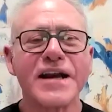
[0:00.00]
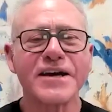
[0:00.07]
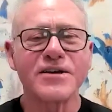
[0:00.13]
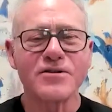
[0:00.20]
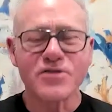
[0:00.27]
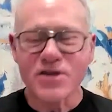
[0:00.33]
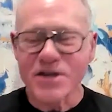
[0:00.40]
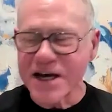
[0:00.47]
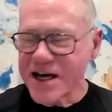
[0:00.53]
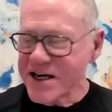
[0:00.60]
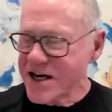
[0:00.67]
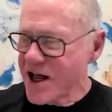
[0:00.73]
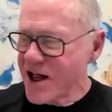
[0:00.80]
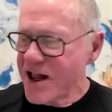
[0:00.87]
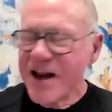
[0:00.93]
And like you
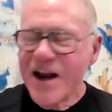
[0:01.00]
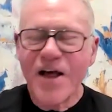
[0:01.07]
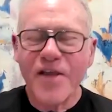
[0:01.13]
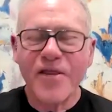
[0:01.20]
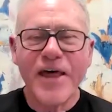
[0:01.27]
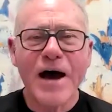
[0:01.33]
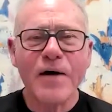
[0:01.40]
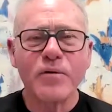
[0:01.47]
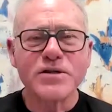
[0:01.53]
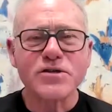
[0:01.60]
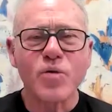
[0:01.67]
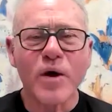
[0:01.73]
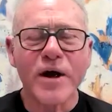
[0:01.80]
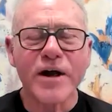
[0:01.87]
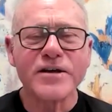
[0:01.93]
said, that
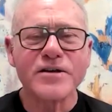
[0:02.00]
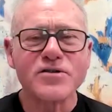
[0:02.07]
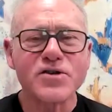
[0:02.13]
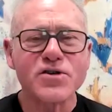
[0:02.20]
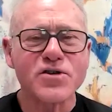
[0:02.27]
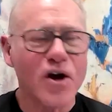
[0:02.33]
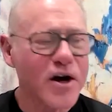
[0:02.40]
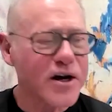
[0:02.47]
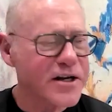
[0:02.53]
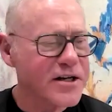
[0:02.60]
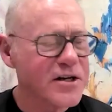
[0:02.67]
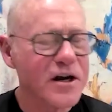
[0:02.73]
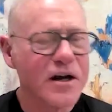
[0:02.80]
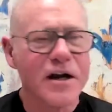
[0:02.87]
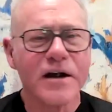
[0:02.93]
was where you
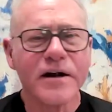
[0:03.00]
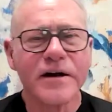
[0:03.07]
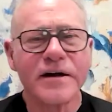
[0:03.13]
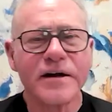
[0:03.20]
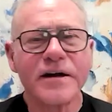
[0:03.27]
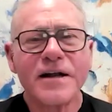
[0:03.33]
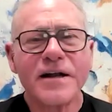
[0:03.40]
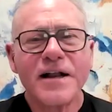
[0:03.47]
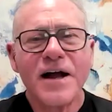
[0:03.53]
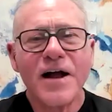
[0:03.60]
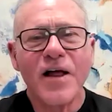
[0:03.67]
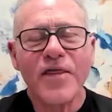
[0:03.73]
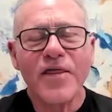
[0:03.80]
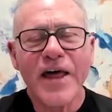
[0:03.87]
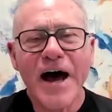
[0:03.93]
started to learn
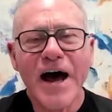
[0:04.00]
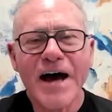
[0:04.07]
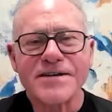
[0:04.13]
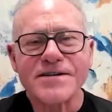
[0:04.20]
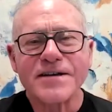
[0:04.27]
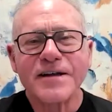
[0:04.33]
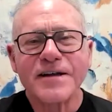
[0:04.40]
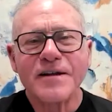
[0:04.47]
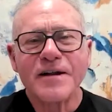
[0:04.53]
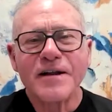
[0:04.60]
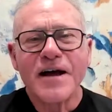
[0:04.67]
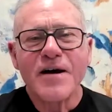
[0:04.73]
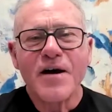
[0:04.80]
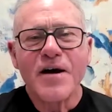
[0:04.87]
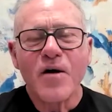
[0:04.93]
that
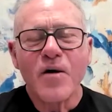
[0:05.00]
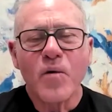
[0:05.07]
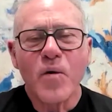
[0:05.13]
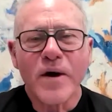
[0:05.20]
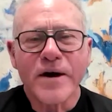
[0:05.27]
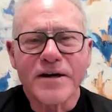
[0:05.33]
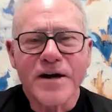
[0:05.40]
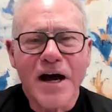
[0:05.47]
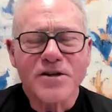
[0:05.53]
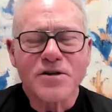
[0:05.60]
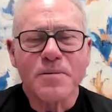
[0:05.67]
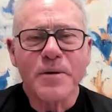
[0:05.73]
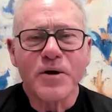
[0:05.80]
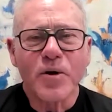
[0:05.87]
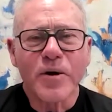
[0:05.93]
what an
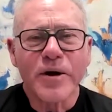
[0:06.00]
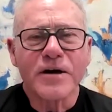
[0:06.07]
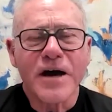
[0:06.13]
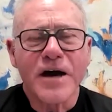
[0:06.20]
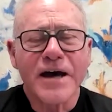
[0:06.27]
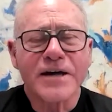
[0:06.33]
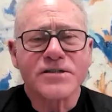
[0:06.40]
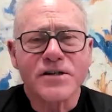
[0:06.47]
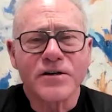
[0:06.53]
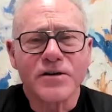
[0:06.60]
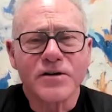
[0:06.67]
entrepreneur has to